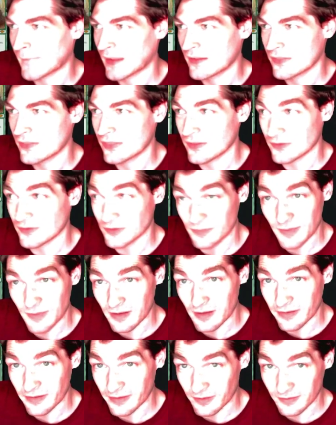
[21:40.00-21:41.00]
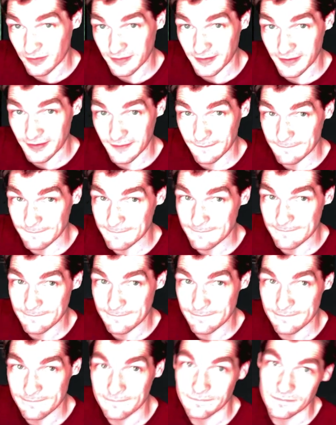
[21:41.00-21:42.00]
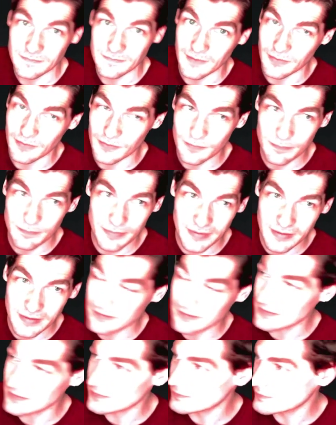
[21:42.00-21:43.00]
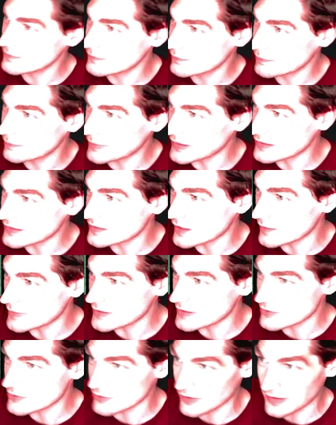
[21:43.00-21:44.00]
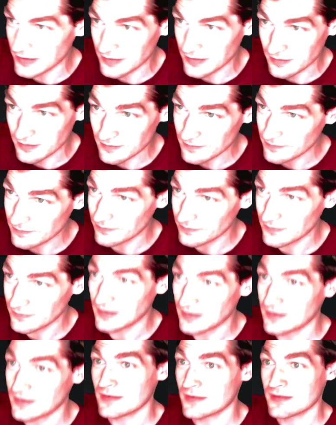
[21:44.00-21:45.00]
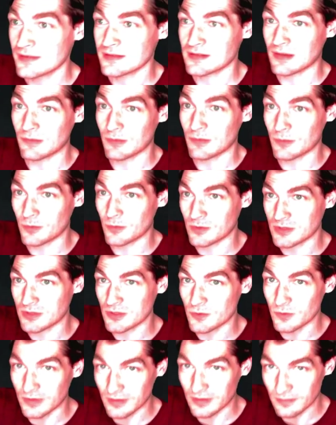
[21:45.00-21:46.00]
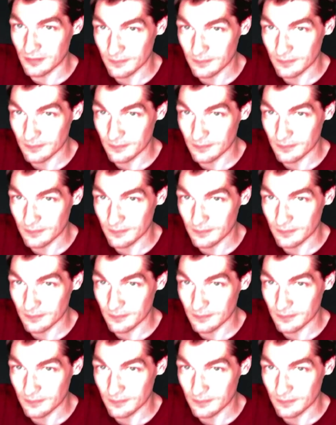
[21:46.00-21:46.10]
Thundermaw Hellkite? Another big tubby dragon? Is that what we're doing?